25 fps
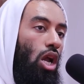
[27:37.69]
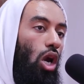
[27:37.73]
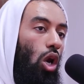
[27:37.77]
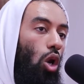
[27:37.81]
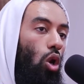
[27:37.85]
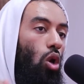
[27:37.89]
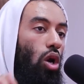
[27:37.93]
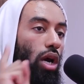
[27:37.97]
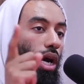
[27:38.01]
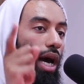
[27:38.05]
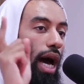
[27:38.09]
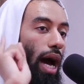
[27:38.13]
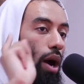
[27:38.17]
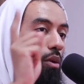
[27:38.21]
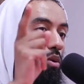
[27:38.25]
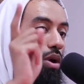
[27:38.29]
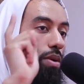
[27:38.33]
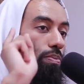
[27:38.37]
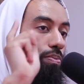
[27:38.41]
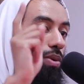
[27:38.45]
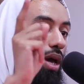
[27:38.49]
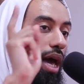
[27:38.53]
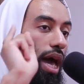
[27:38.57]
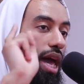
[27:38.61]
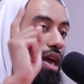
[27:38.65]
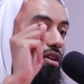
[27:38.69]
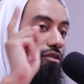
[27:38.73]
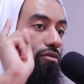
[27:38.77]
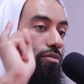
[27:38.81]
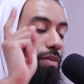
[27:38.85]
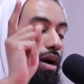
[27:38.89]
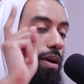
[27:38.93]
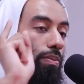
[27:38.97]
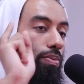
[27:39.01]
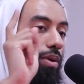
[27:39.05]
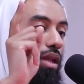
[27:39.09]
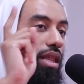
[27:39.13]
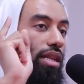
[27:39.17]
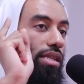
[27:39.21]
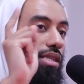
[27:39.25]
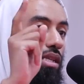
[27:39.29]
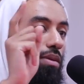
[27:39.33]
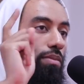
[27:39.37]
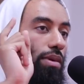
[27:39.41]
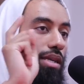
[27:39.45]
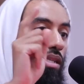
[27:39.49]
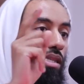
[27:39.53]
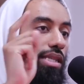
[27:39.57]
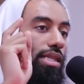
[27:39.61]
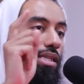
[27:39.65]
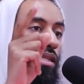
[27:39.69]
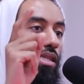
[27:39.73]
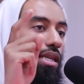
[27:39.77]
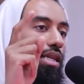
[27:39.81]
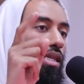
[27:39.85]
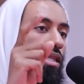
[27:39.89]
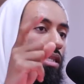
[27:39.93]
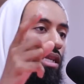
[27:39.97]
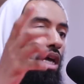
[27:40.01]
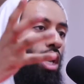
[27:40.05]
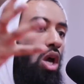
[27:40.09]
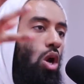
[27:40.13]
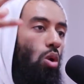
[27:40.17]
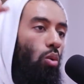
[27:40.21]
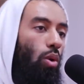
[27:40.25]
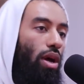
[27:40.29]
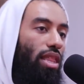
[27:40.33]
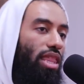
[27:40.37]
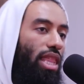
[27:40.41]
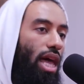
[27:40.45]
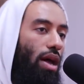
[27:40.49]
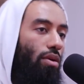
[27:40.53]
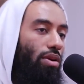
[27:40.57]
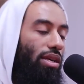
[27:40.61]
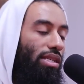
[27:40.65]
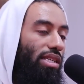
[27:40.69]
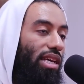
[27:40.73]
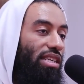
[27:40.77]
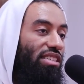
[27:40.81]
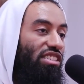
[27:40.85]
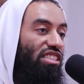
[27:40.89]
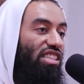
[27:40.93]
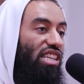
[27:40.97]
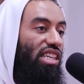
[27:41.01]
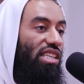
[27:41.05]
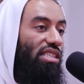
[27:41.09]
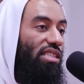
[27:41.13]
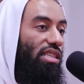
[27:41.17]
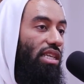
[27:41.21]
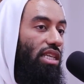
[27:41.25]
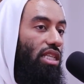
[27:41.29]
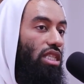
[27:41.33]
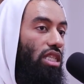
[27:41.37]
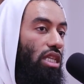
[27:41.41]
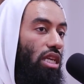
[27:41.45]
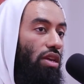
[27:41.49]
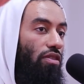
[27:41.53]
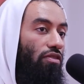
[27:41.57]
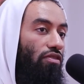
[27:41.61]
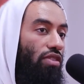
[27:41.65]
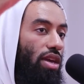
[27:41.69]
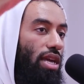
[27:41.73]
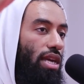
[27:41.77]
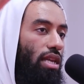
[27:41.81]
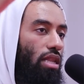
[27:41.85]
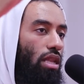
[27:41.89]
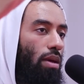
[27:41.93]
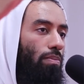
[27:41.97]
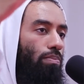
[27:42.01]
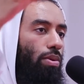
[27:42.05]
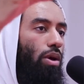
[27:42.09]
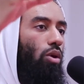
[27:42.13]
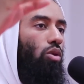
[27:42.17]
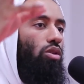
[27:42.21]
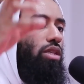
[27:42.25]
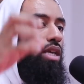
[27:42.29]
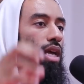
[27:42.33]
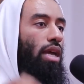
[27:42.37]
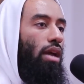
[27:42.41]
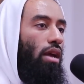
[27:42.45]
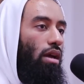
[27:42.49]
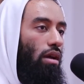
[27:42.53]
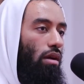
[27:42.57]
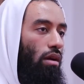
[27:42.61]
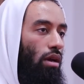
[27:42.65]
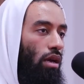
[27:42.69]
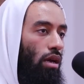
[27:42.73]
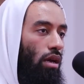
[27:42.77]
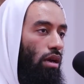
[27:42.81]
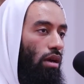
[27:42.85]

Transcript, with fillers: Look how we behave, my brothers and my sisters, when there is a CCTV in the building.